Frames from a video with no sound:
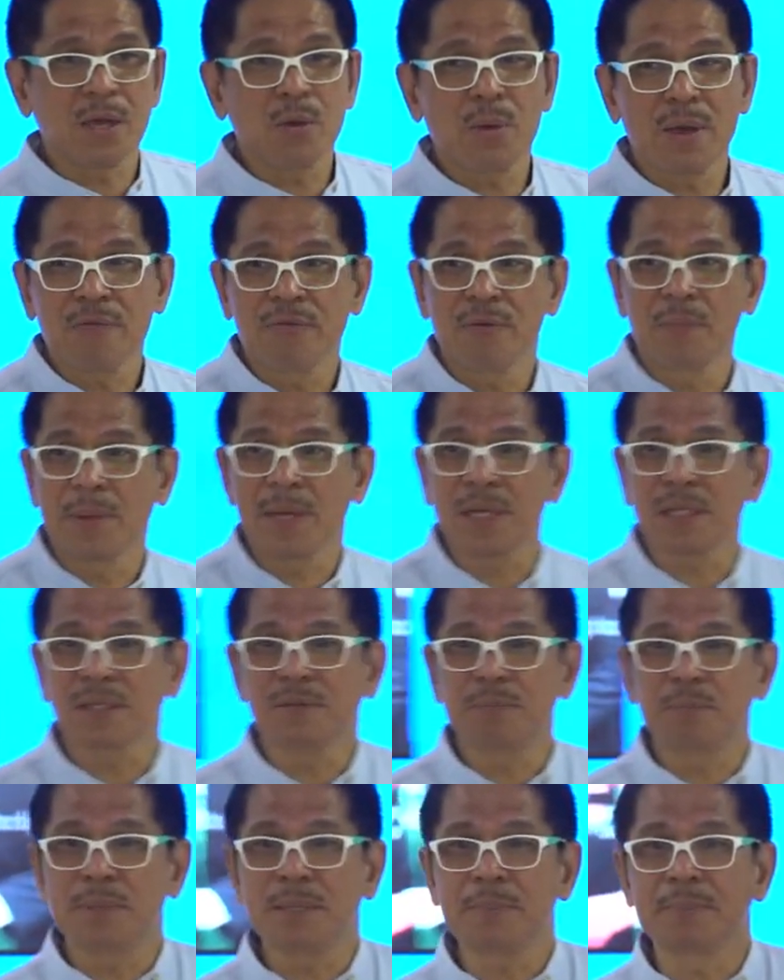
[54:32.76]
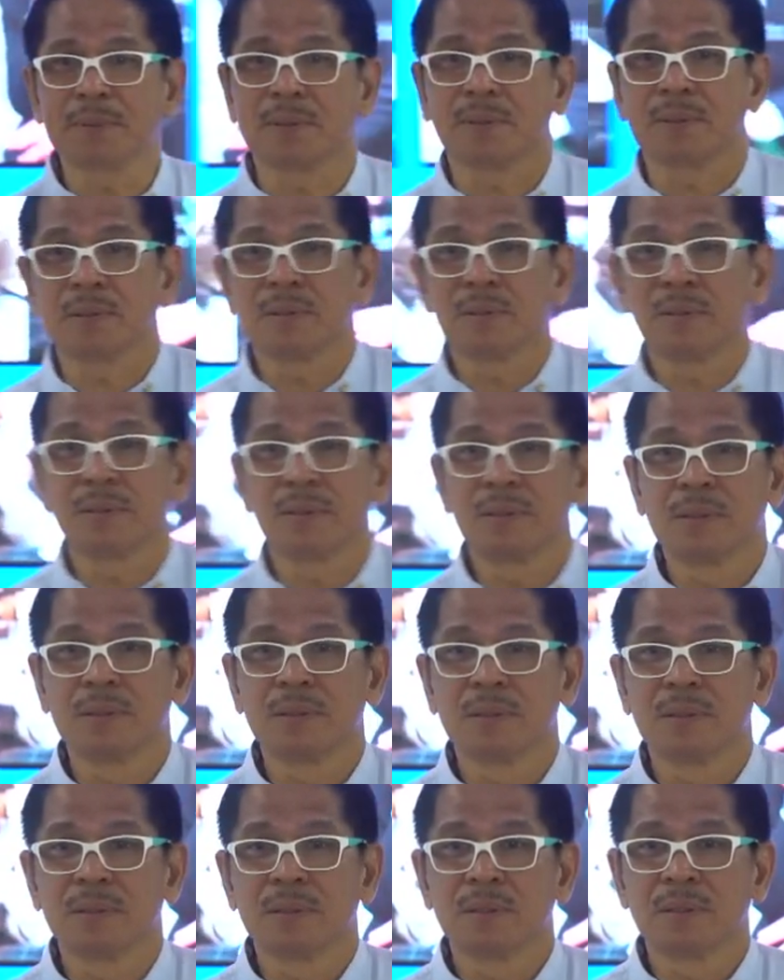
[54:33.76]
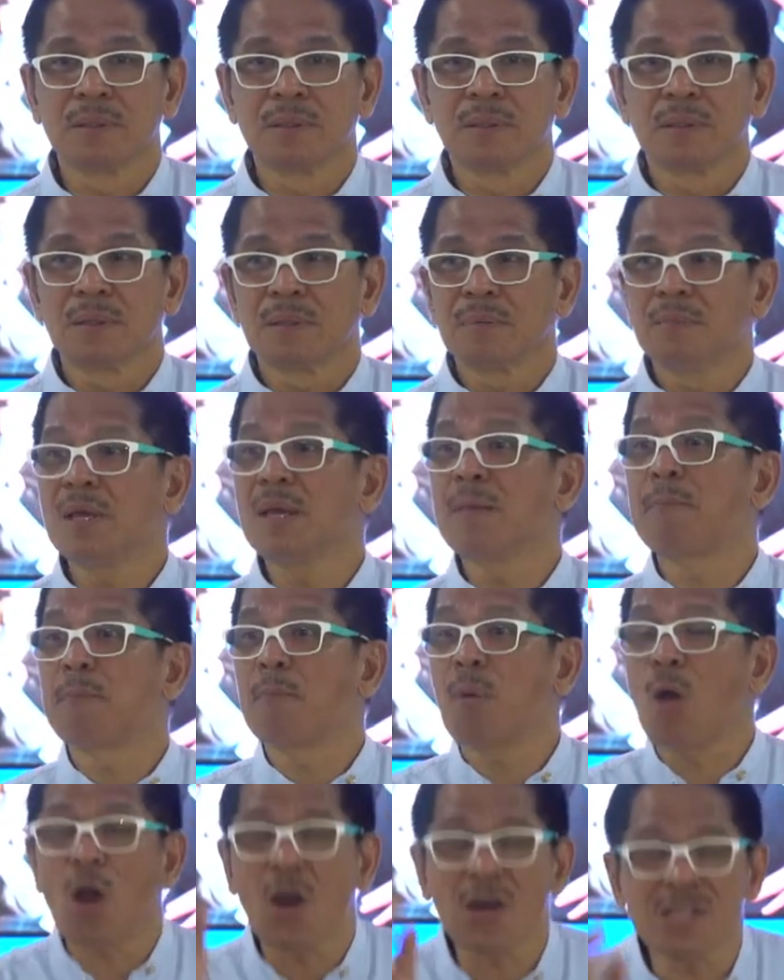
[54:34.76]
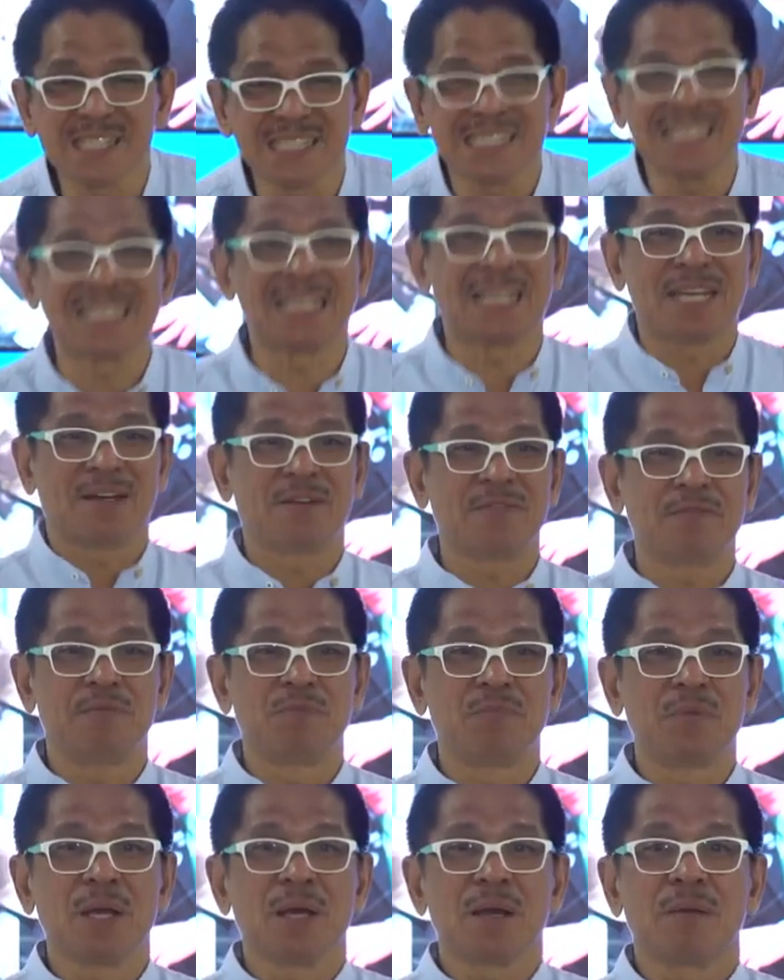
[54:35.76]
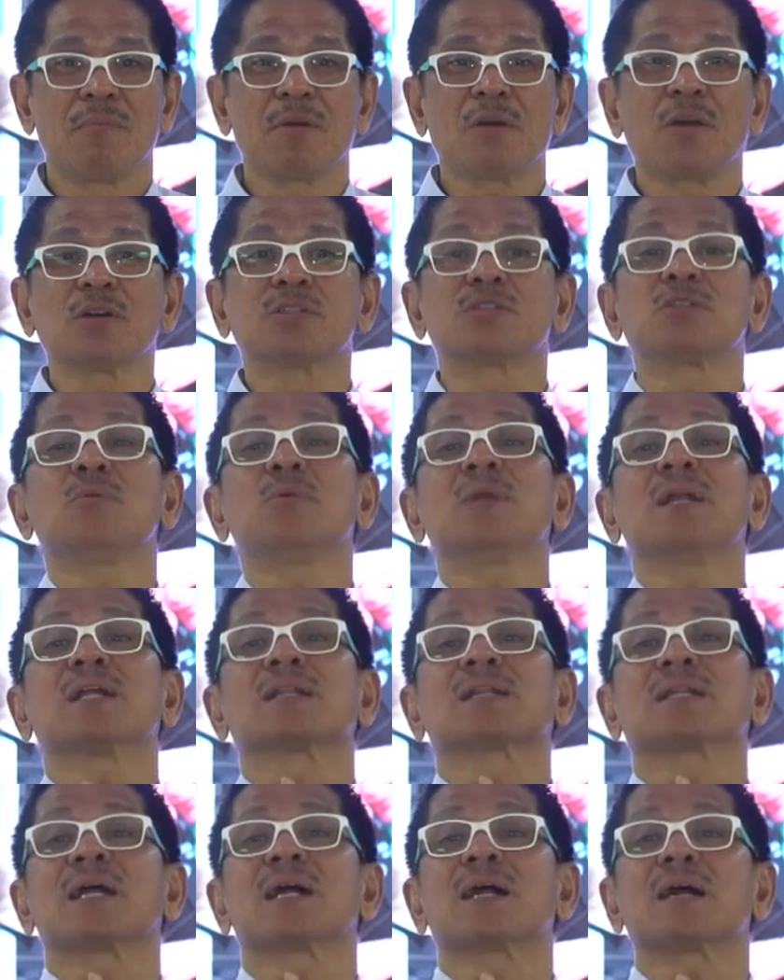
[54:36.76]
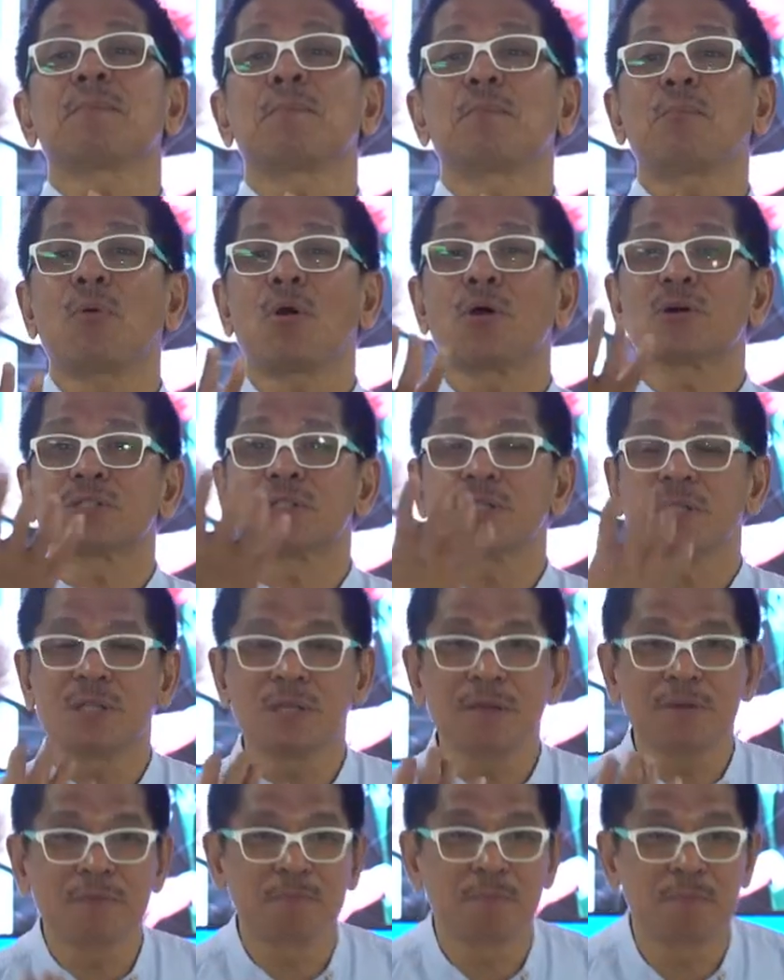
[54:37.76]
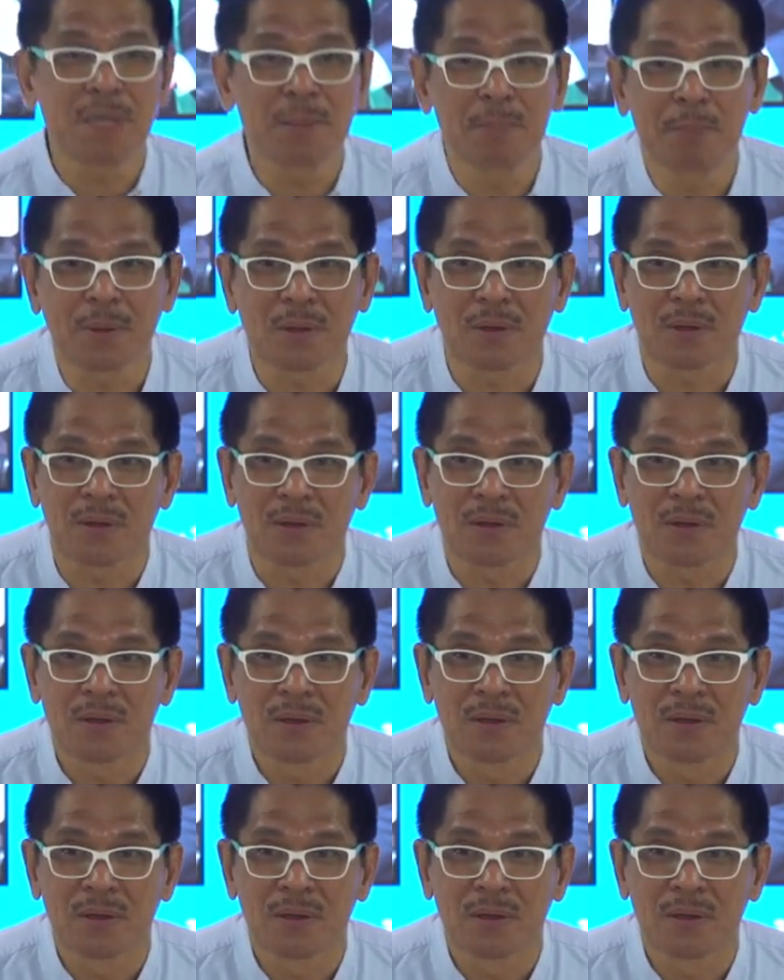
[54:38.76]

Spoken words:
away from negative people. Be positive because you will attract positive people.